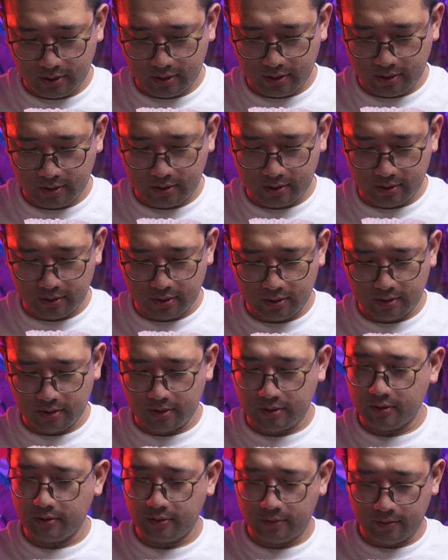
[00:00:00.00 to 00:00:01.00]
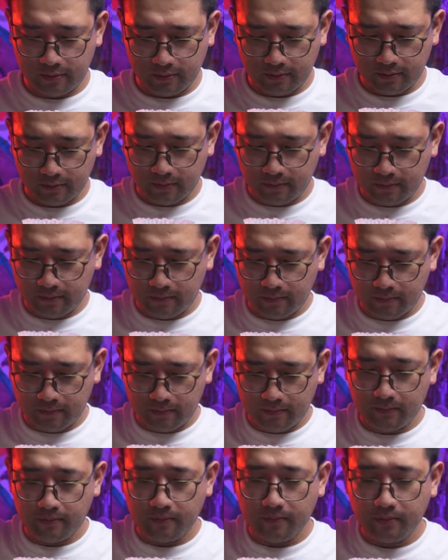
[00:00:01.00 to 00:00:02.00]

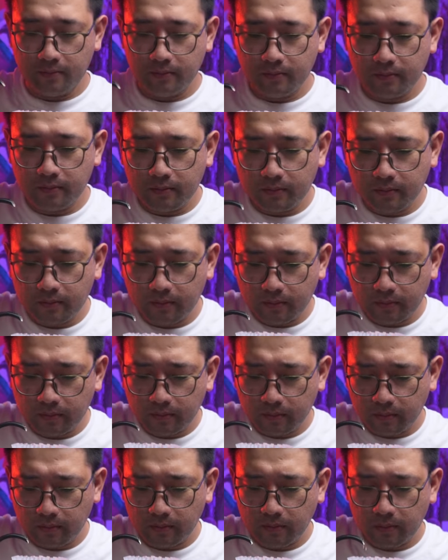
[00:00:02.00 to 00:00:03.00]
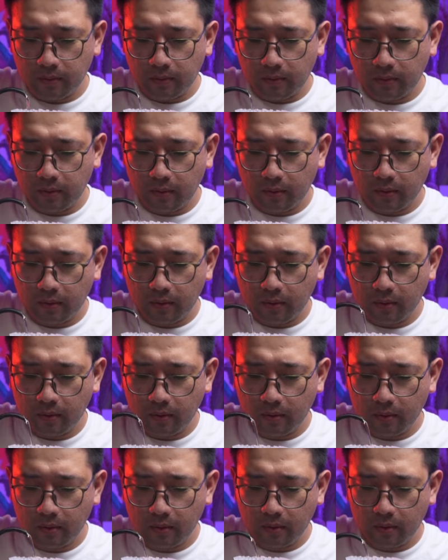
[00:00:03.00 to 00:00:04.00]

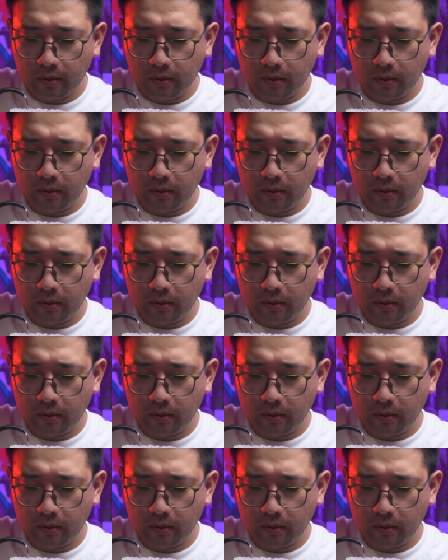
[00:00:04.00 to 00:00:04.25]
Nothing is said.